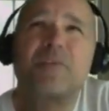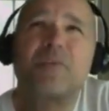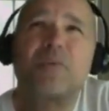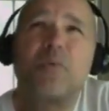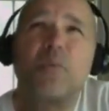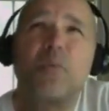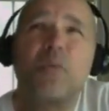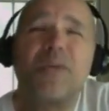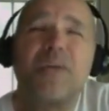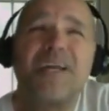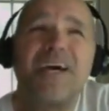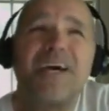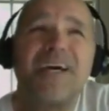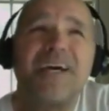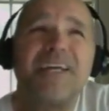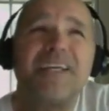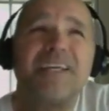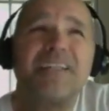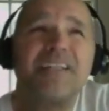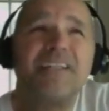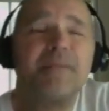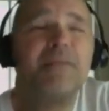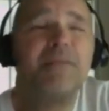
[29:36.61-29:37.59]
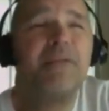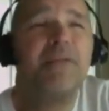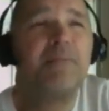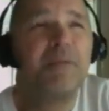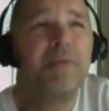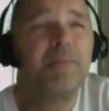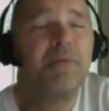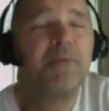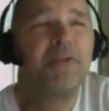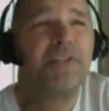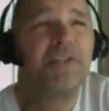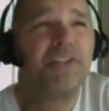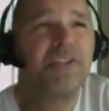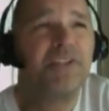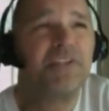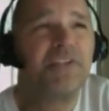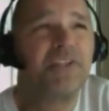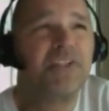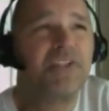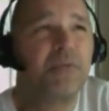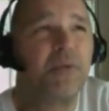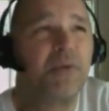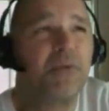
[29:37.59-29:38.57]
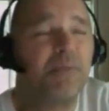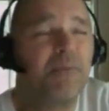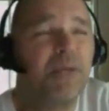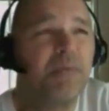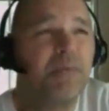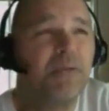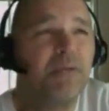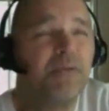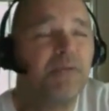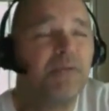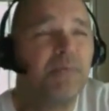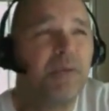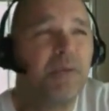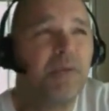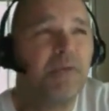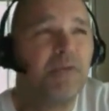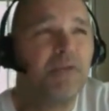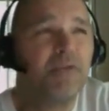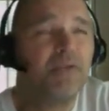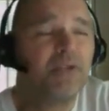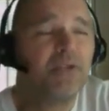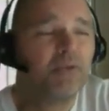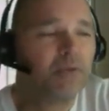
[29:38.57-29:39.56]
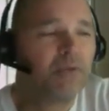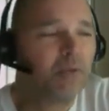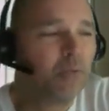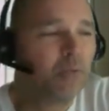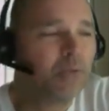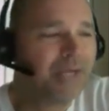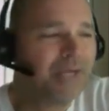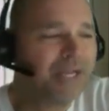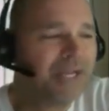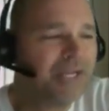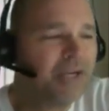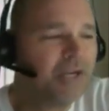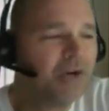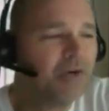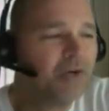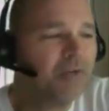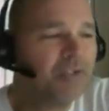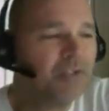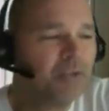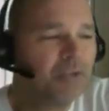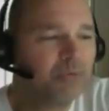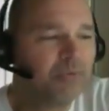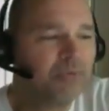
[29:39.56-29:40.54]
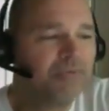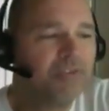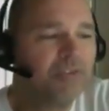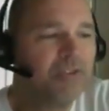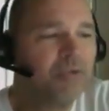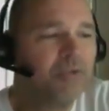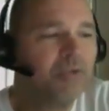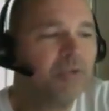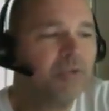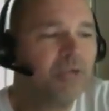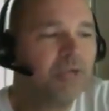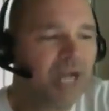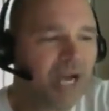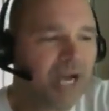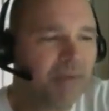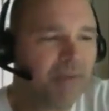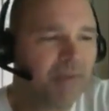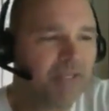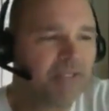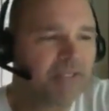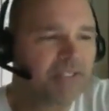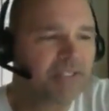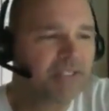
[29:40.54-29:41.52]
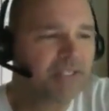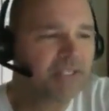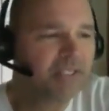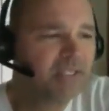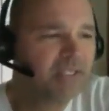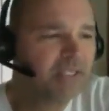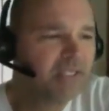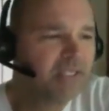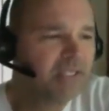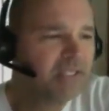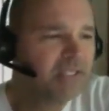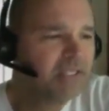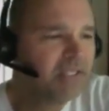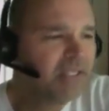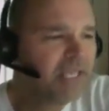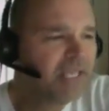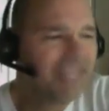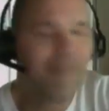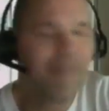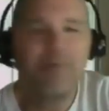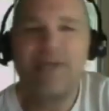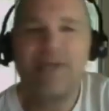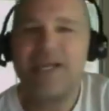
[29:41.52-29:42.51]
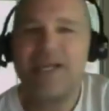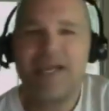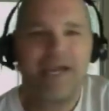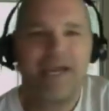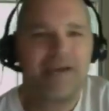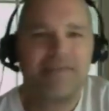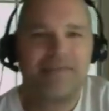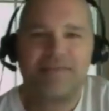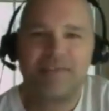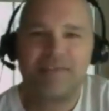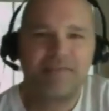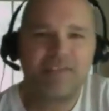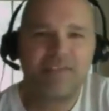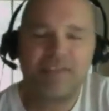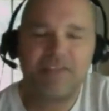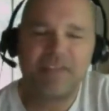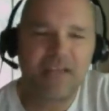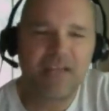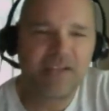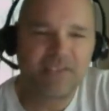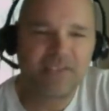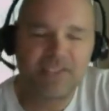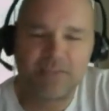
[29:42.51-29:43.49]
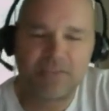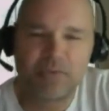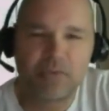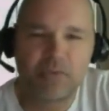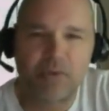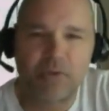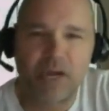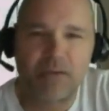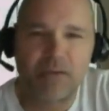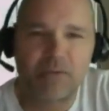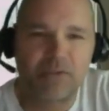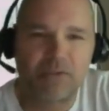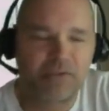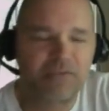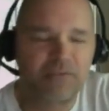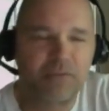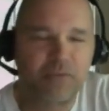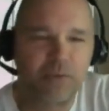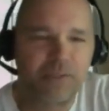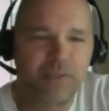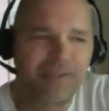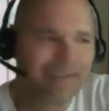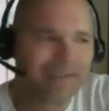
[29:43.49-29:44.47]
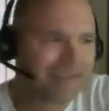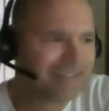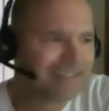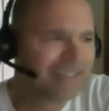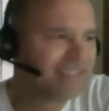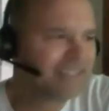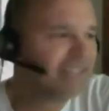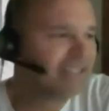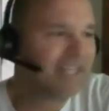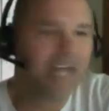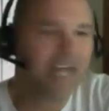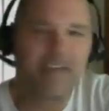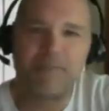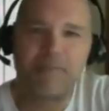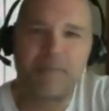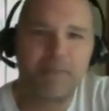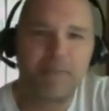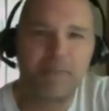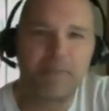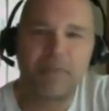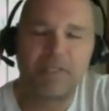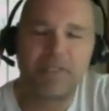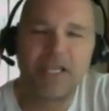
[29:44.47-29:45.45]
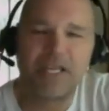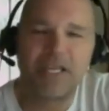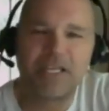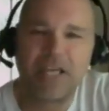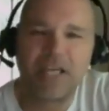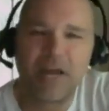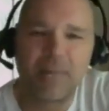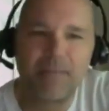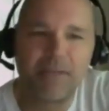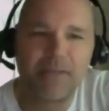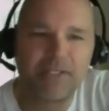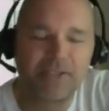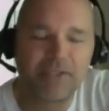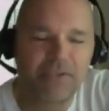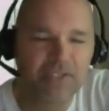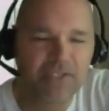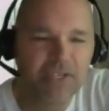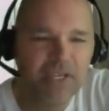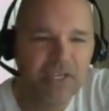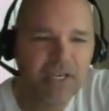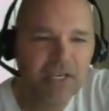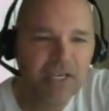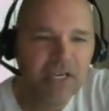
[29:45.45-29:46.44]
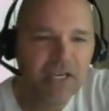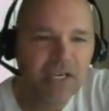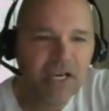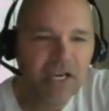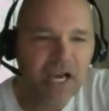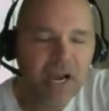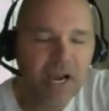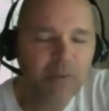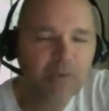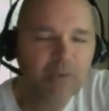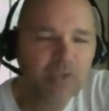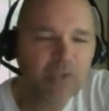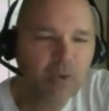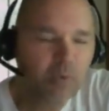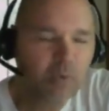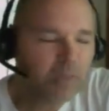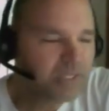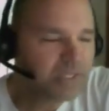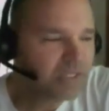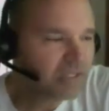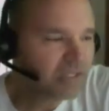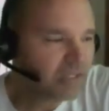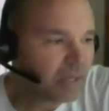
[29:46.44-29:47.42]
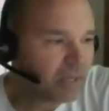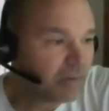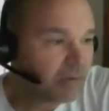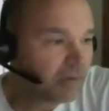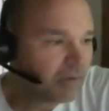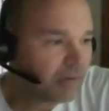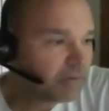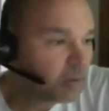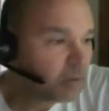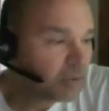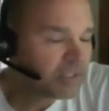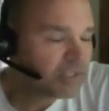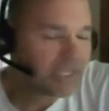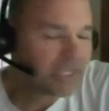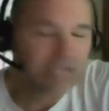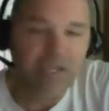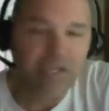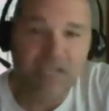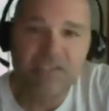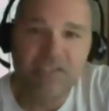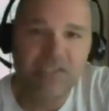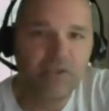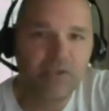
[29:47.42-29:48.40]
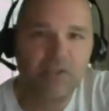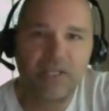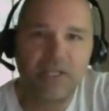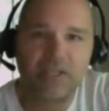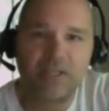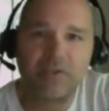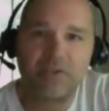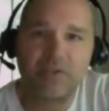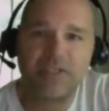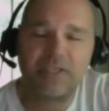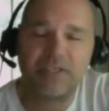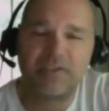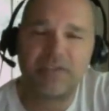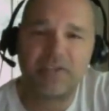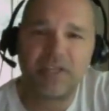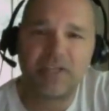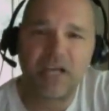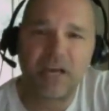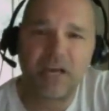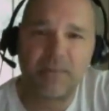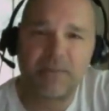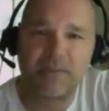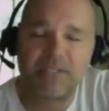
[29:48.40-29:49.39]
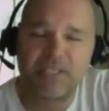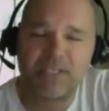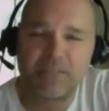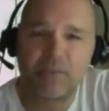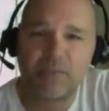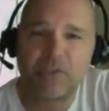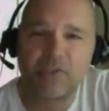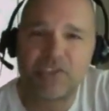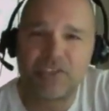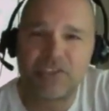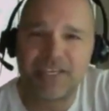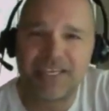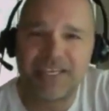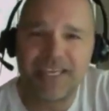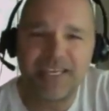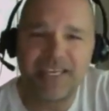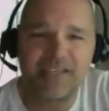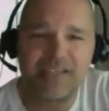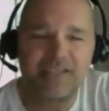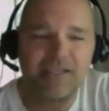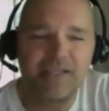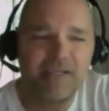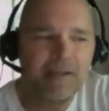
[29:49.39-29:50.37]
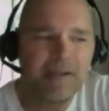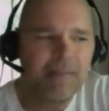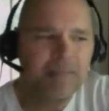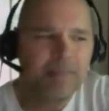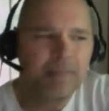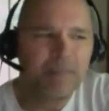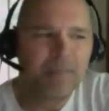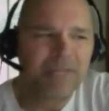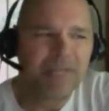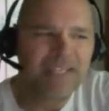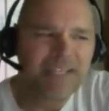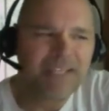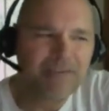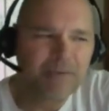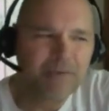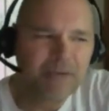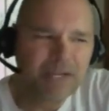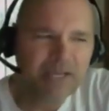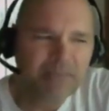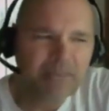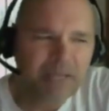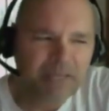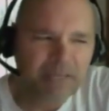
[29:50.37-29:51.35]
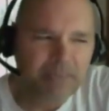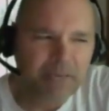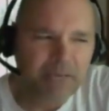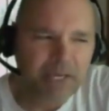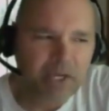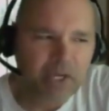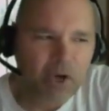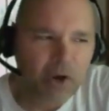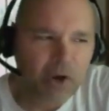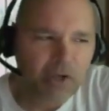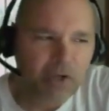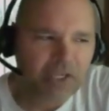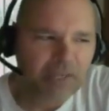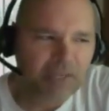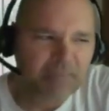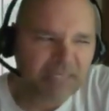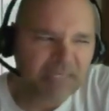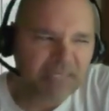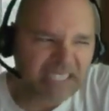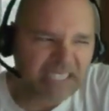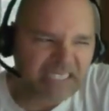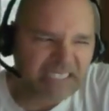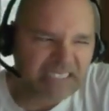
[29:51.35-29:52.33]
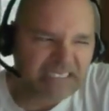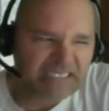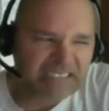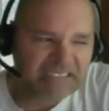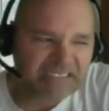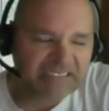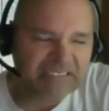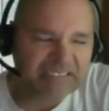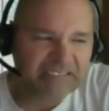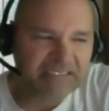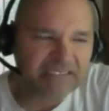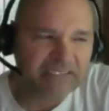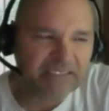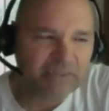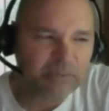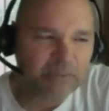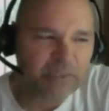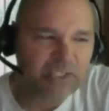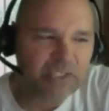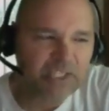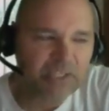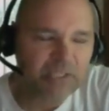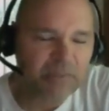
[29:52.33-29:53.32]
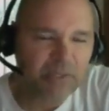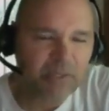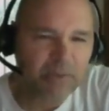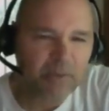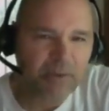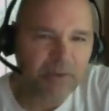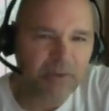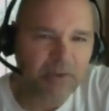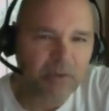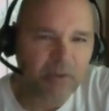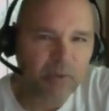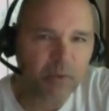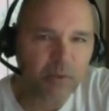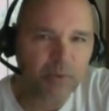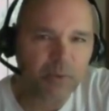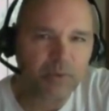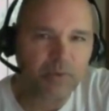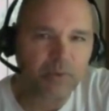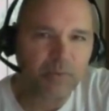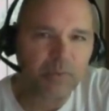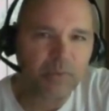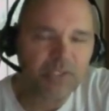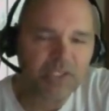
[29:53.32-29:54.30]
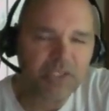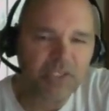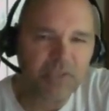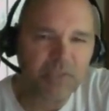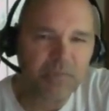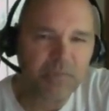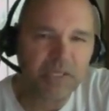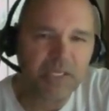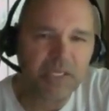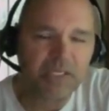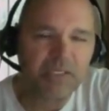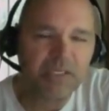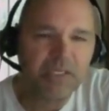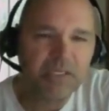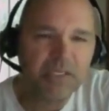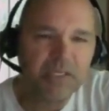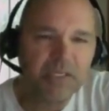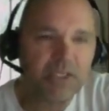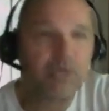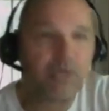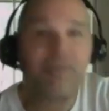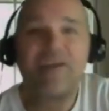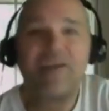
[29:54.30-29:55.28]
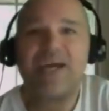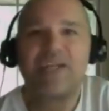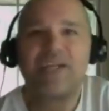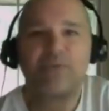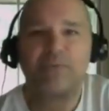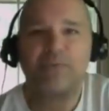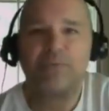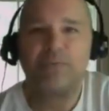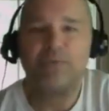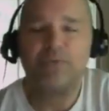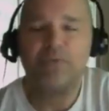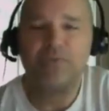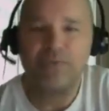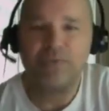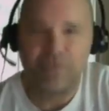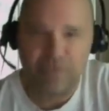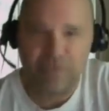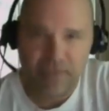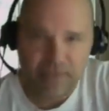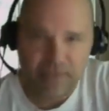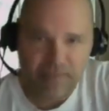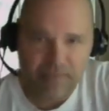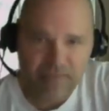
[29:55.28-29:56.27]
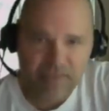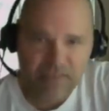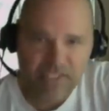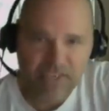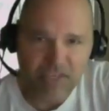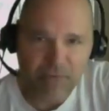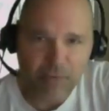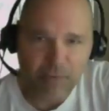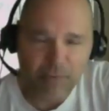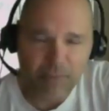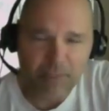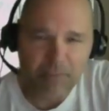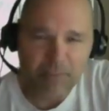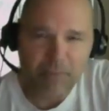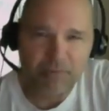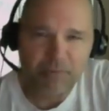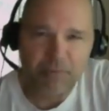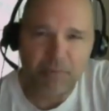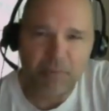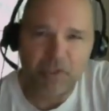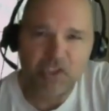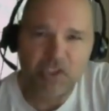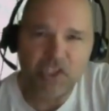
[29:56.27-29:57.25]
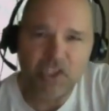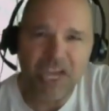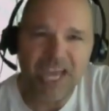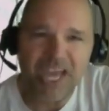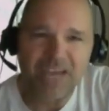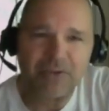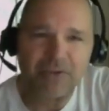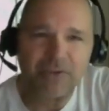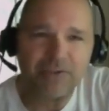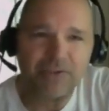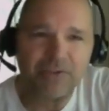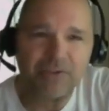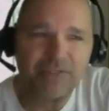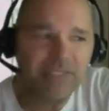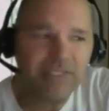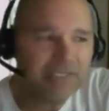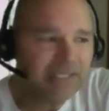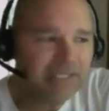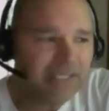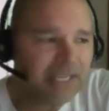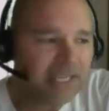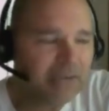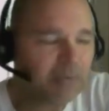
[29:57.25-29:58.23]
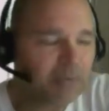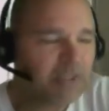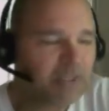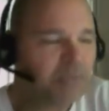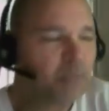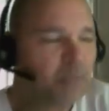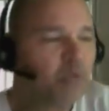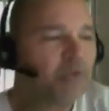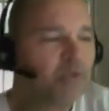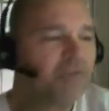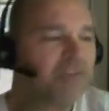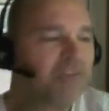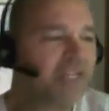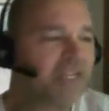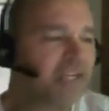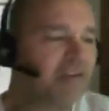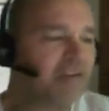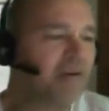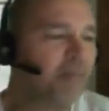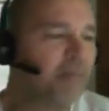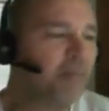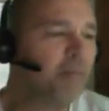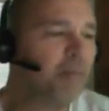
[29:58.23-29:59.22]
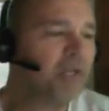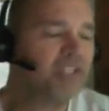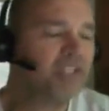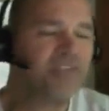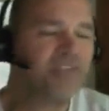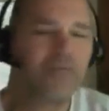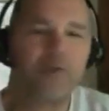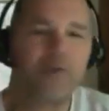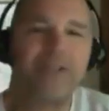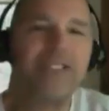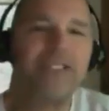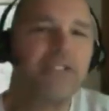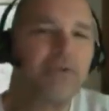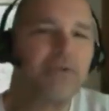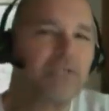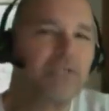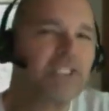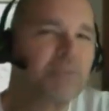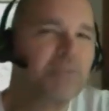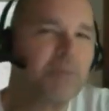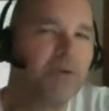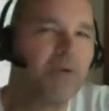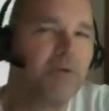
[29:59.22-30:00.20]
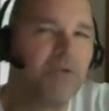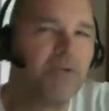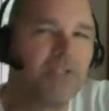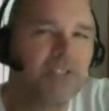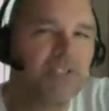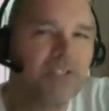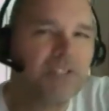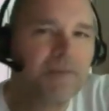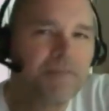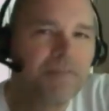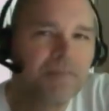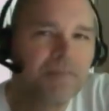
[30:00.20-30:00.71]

when I let me let me put it to you this way, maybe maybe you'll agree. When I go to review comments, even when I had 50,000 subscribers or 40,000, that's a lot of people, a lot of commenters. I was always, uh, of course, I, I, still like looking at the comments as much as I can, but I never had like my guard up, like, oh, you know, what's going to be around the corner? What's going to be, you know, I've had to remove several people from the channel. It was more of like a, a much friendlier experience,